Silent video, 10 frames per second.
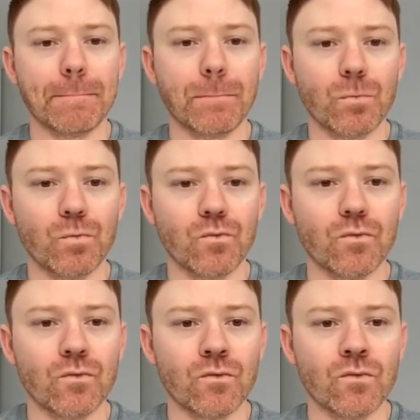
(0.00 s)

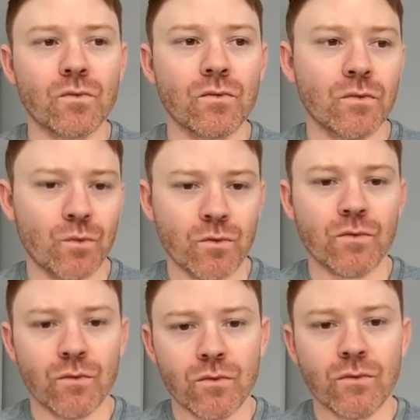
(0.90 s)

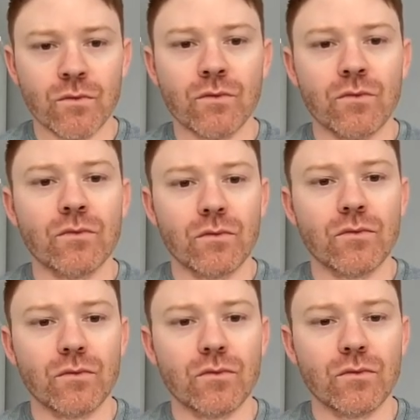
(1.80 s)

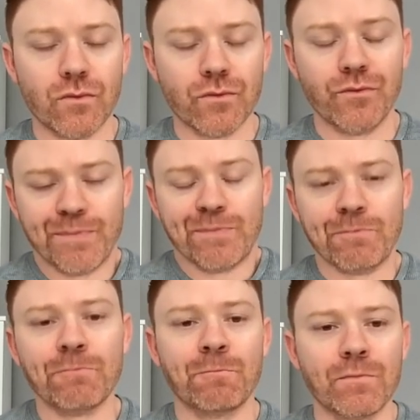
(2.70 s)

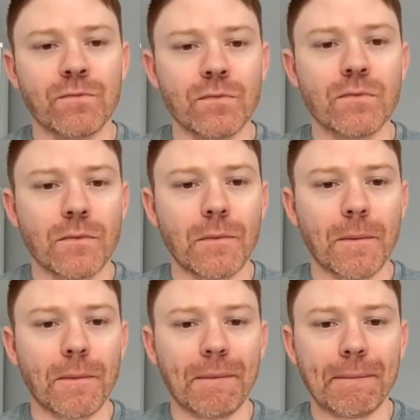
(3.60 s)

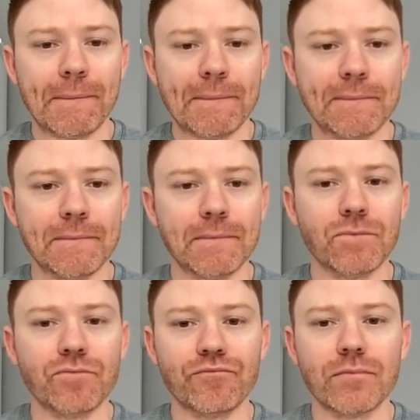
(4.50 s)

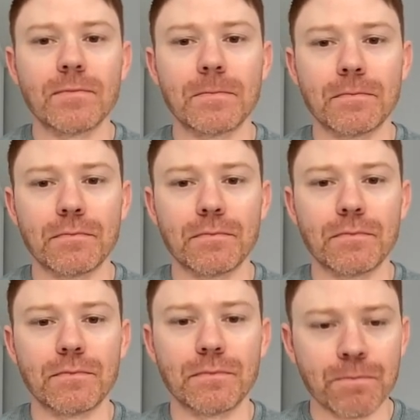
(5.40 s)

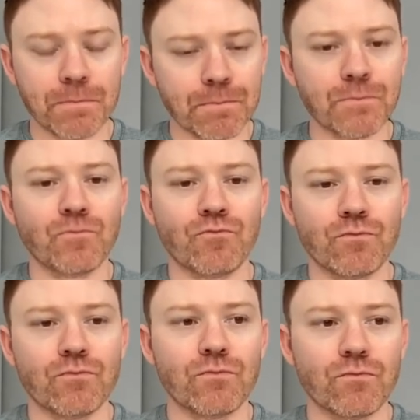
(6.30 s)

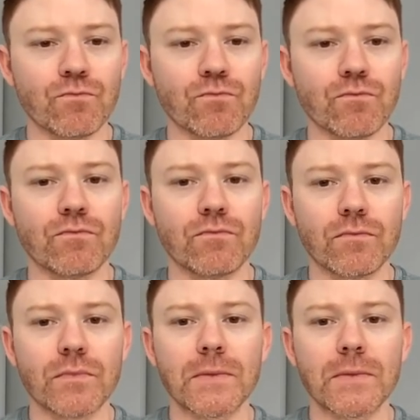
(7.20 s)
[no speech]